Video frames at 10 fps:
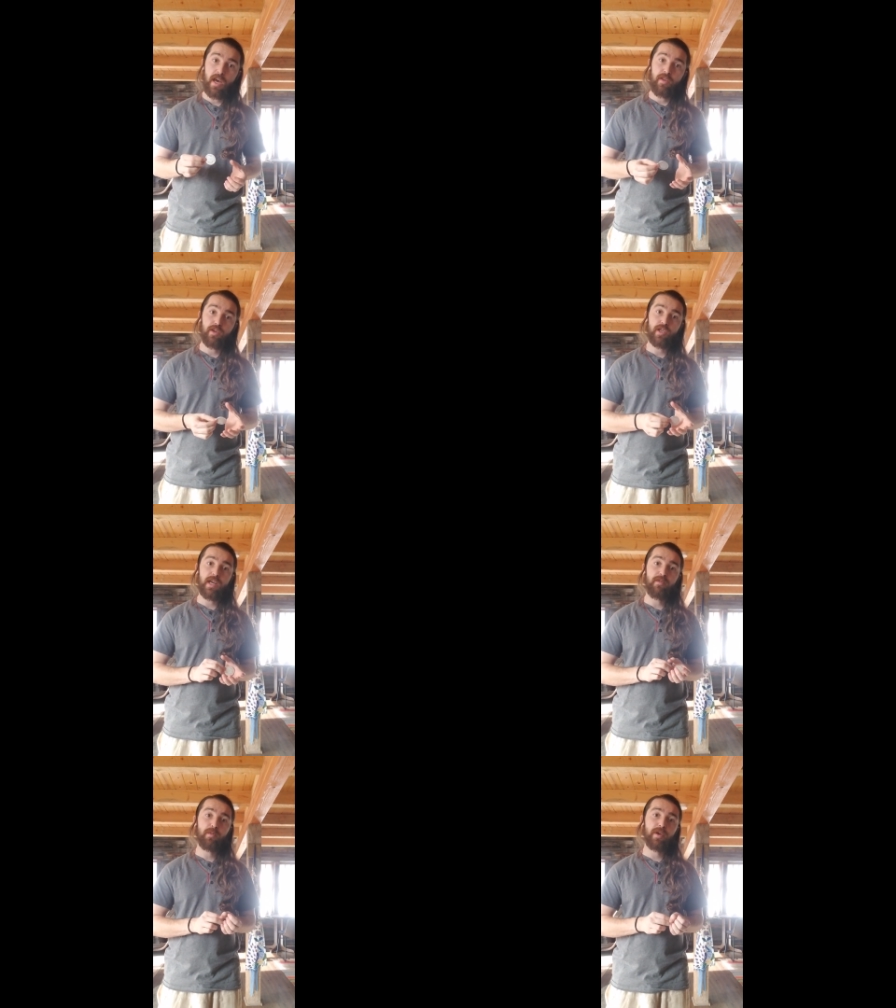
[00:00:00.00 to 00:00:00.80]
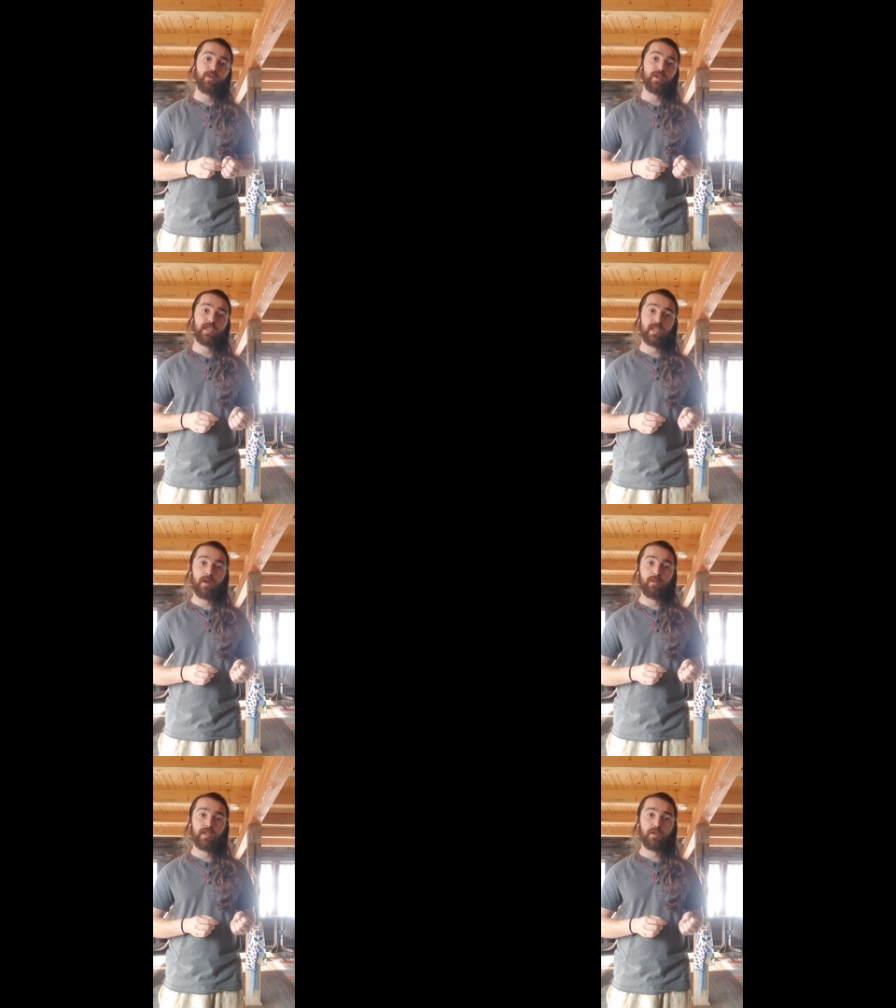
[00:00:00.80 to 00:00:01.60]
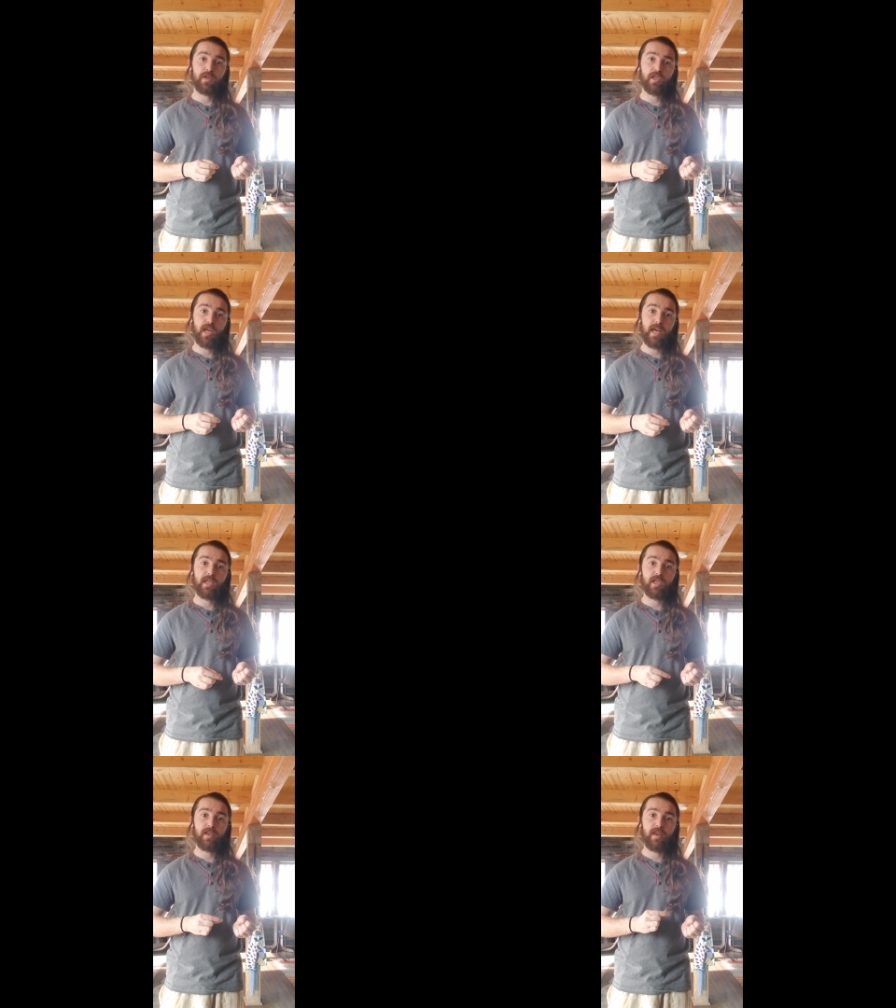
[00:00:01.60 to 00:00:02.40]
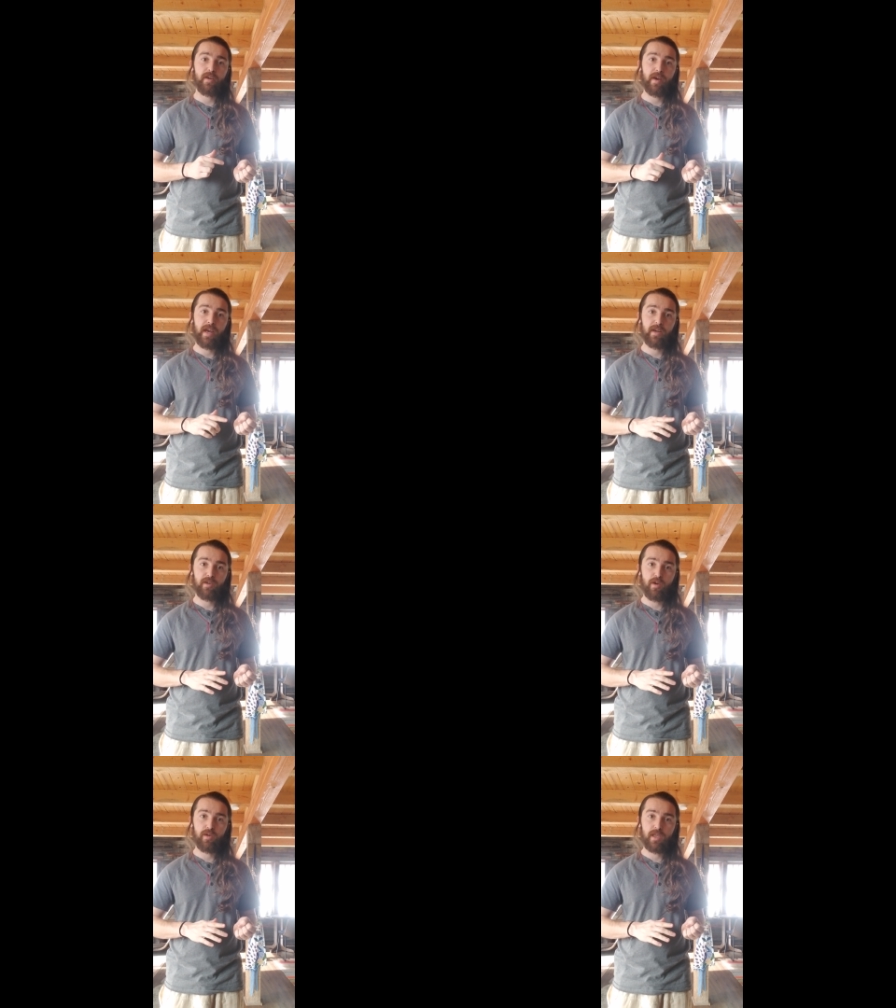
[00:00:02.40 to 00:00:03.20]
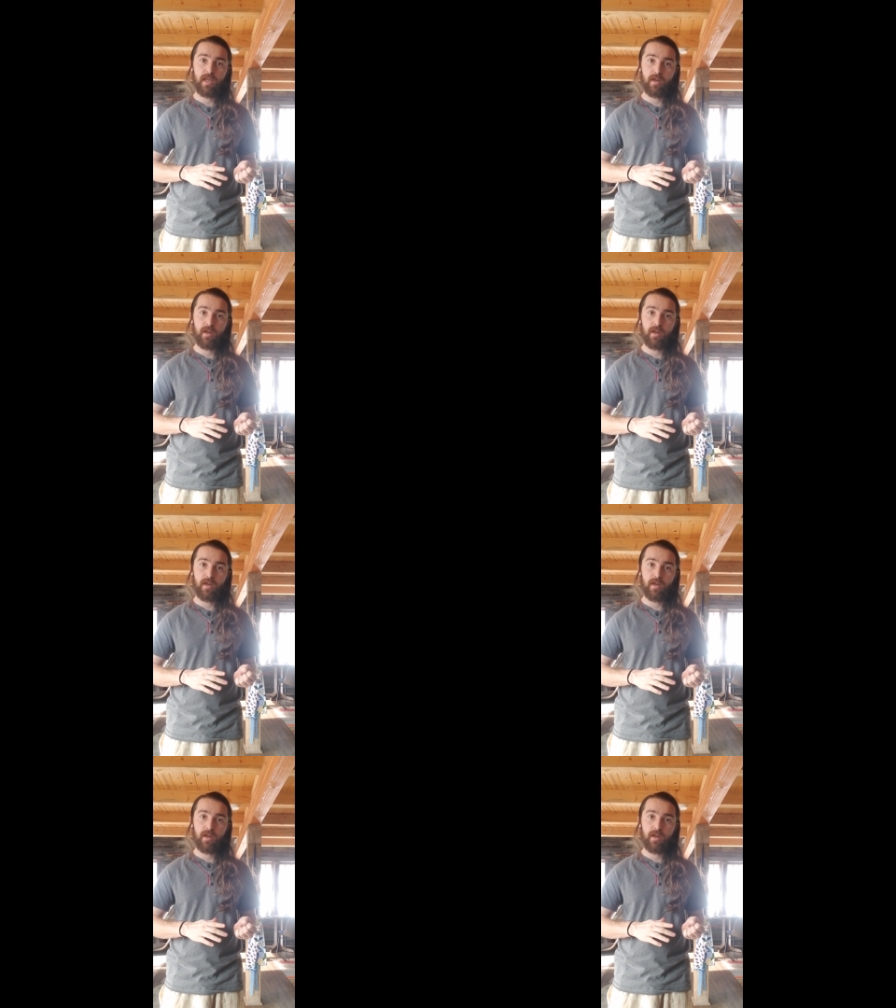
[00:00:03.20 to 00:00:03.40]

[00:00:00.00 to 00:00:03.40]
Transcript: There should never be a reason that we do a change and then our hand goes